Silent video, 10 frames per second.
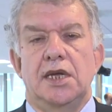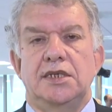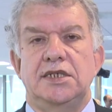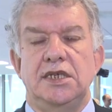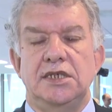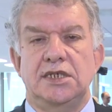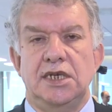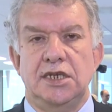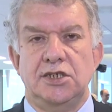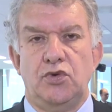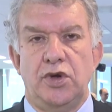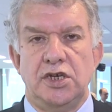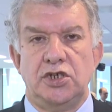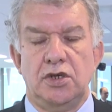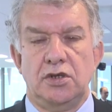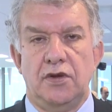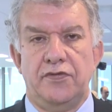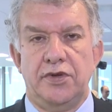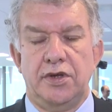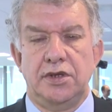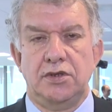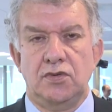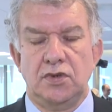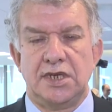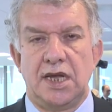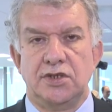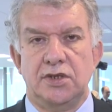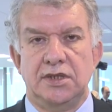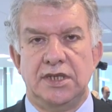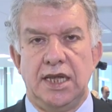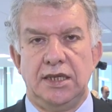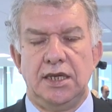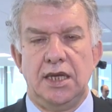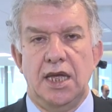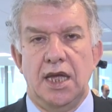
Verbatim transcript: since its creation of, uh, in two thousand ten,